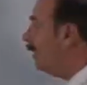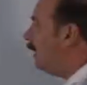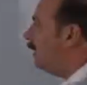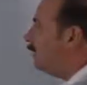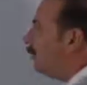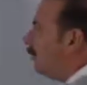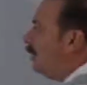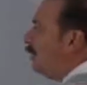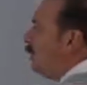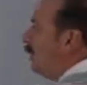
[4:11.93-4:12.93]
is simply
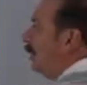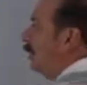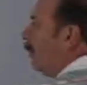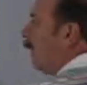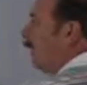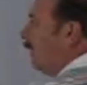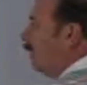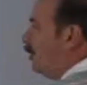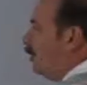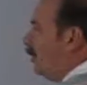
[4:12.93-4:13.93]
to multiply these
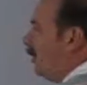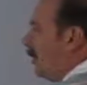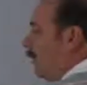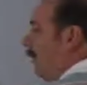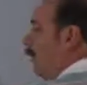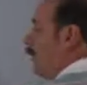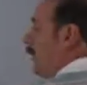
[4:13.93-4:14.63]
two denominators